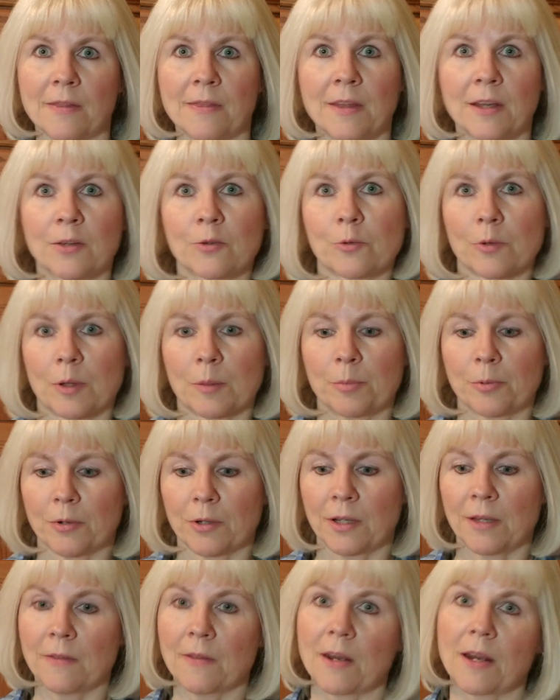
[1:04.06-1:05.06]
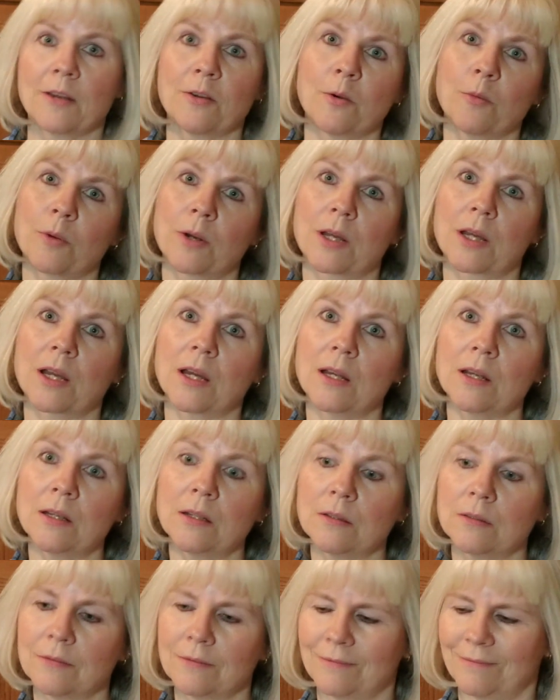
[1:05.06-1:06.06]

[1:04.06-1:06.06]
I think is really pretty and then I don't want to cut it.